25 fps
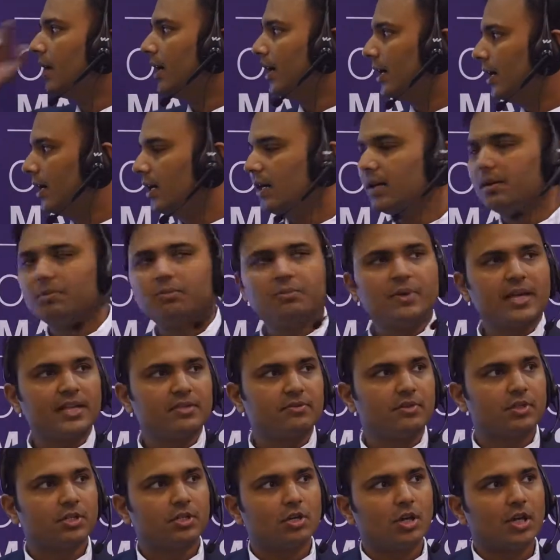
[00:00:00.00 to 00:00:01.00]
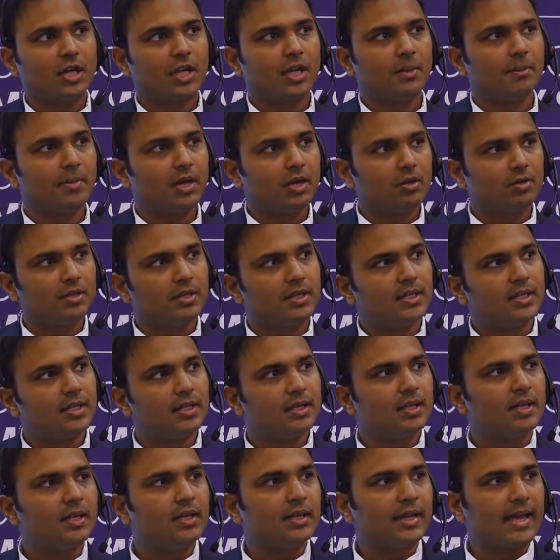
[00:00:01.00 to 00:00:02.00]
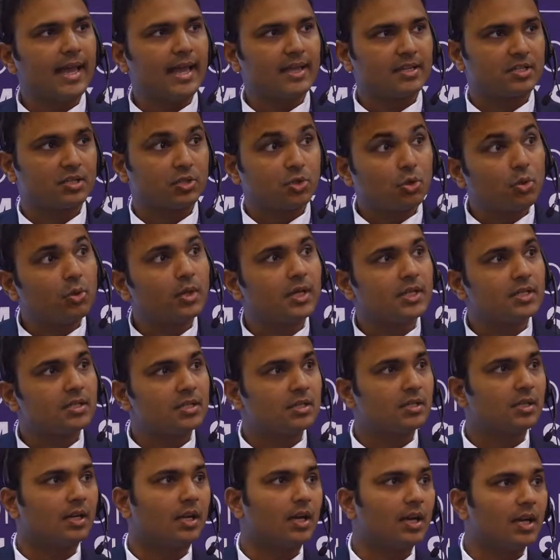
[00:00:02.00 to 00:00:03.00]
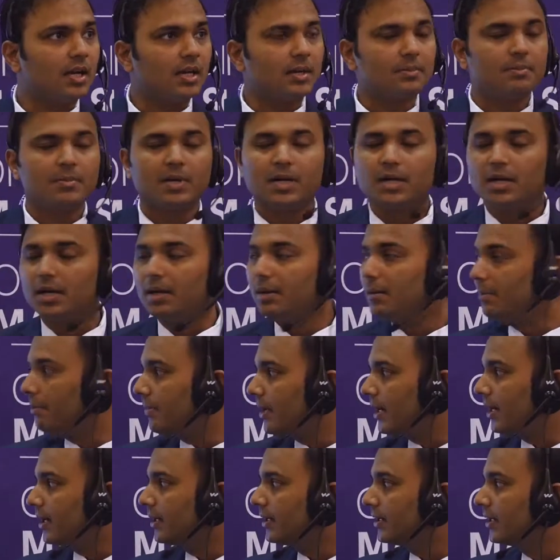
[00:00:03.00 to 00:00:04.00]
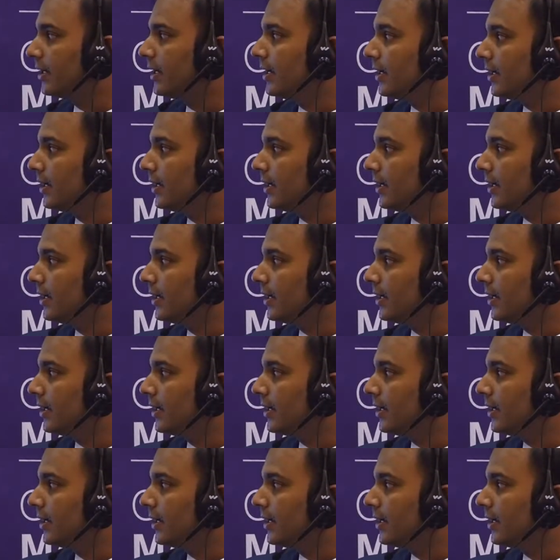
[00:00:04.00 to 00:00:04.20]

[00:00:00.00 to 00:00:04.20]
As we were talking about the gas storage part,